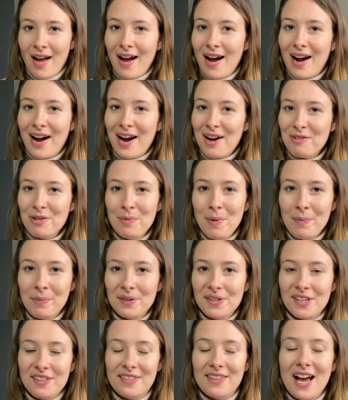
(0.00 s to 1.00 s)
I remember
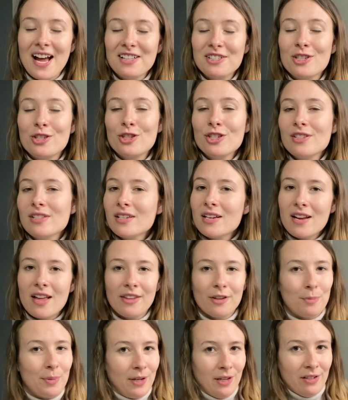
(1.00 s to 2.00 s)
that that's just
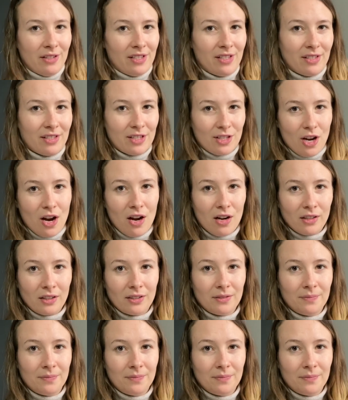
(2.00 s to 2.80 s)
another person's dog.